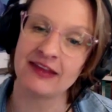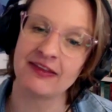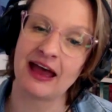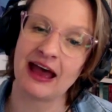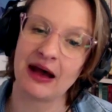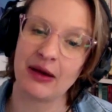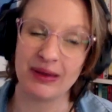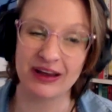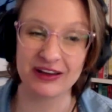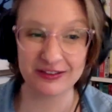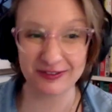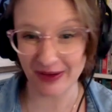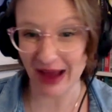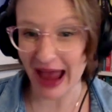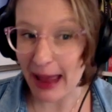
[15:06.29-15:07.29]
that help make us
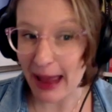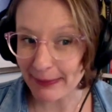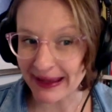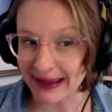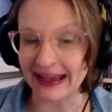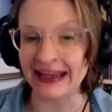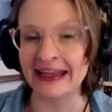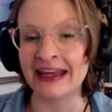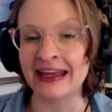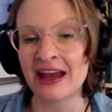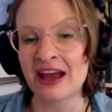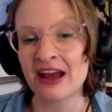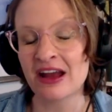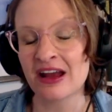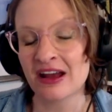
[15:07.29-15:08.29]
feel happy.
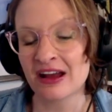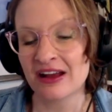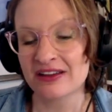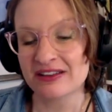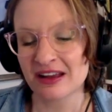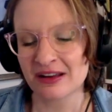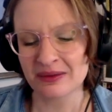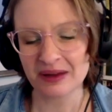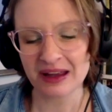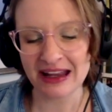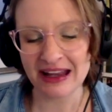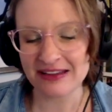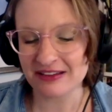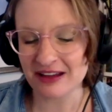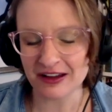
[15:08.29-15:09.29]
So
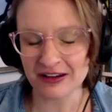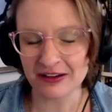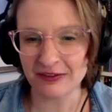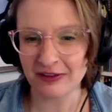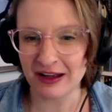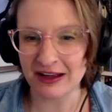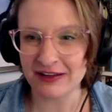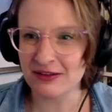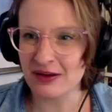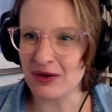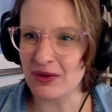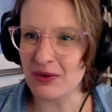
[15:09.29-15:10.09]
it's kind of like, it's not